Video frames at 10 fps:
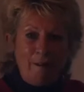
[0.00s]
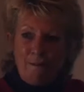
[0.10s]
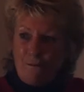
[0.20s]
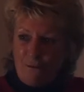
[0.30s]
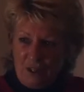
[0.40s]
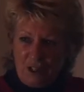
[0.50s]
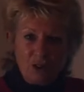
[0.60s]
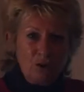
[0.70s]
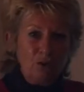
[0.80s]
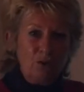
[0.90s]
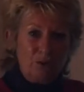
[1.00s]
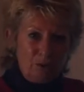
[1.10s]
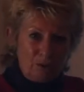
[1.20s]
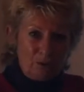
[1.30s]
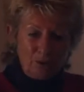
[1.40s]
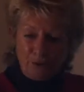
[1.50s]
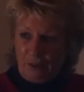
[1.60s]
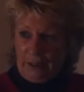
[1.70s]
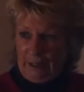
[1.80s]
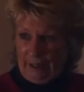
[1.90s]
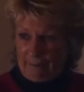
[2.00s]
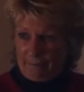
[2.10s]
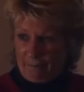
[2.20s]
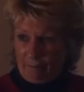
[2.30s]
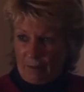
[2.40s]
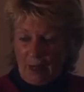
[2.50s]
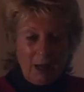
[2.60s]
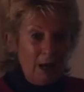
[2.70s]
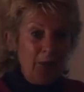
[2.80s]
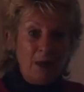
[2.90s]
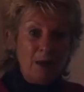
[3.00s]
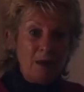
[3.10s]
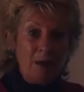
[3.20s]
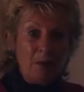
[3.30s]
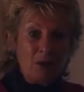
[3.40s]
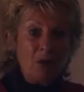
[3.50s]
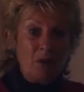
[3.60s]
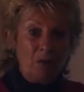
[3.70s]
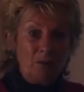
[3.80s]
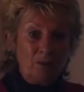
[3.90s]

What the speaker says: physical feeling. And then he was gone.